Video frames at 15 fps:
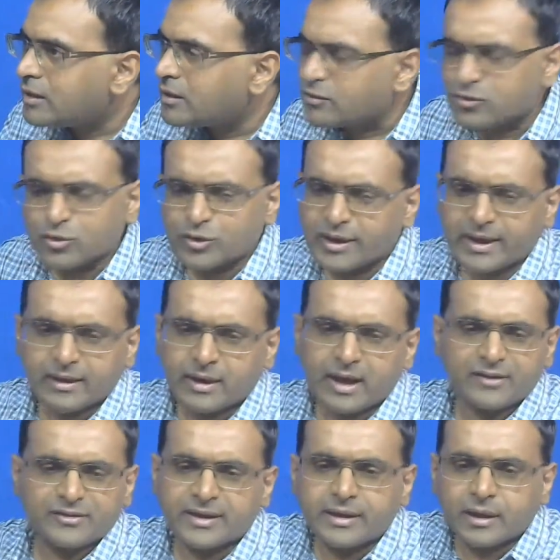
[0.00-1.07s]
So you can
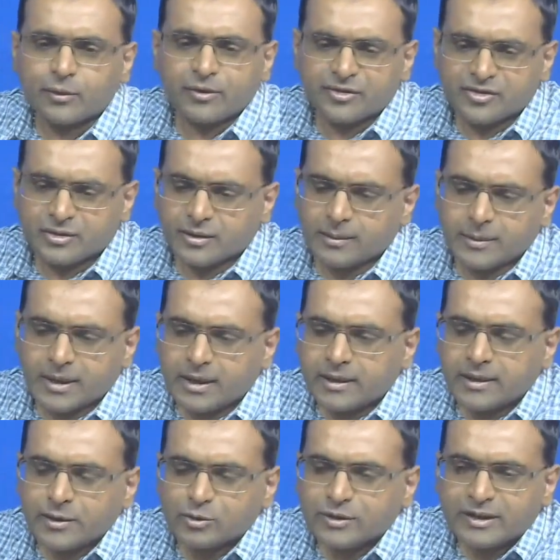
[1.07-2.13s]
ask any question, I mean,
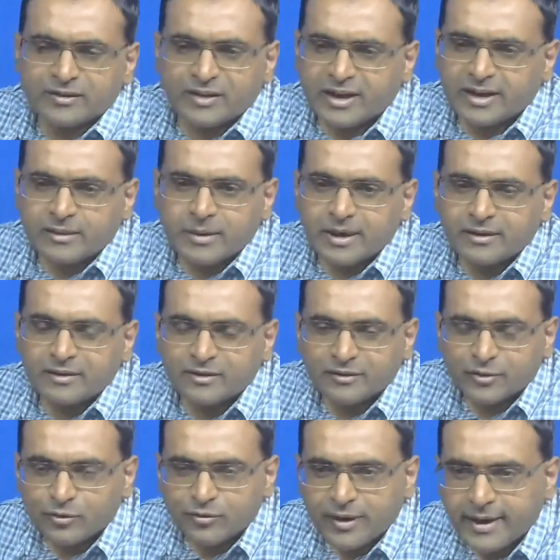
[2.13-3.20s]
related to the assignments.
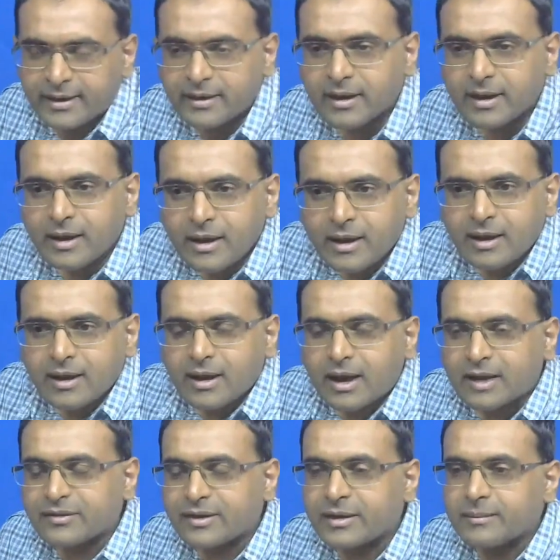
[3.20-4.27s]
If you find
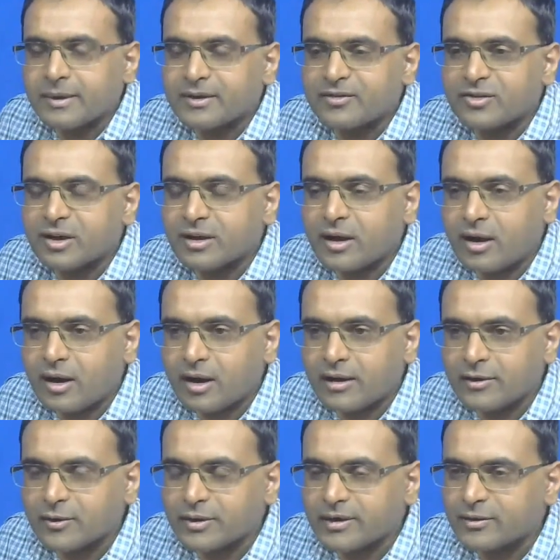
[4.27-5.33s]
assignments are
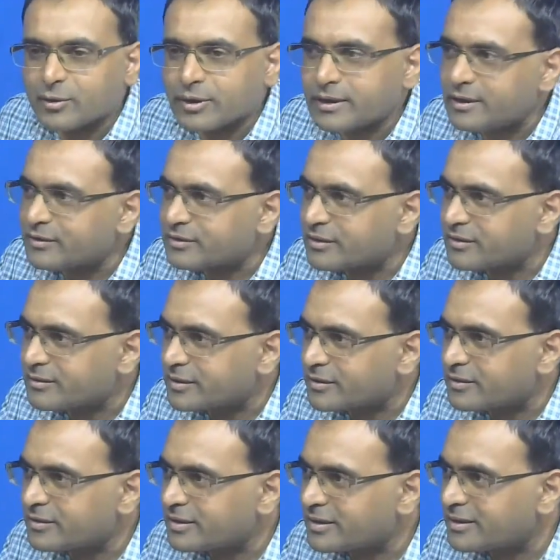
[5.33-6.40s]
hard, you can discuss
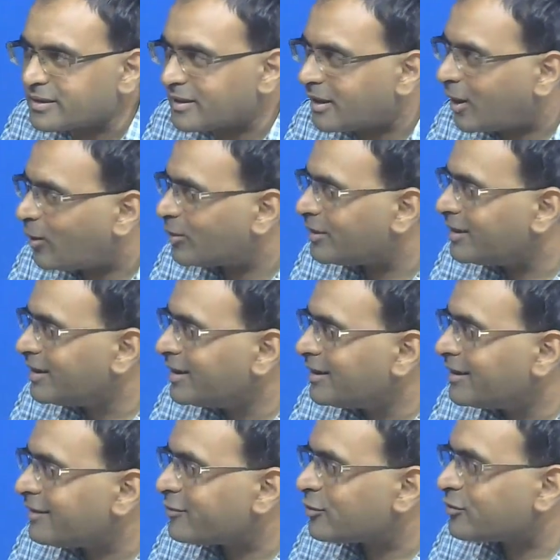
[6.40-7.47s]
this here now.
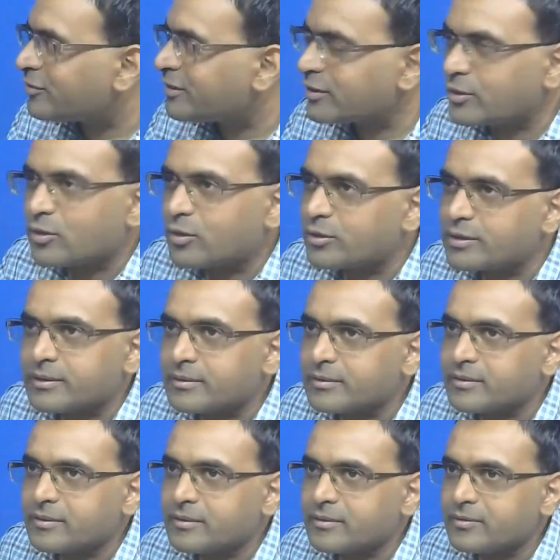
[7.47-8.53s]
If you
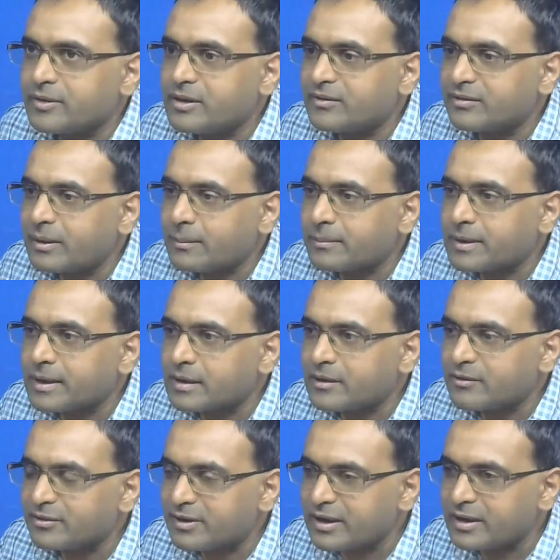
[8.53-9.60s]
can feel completely
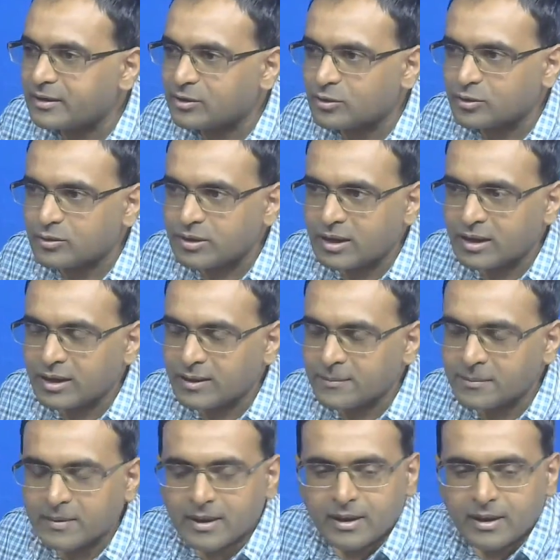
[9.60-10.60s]
free to,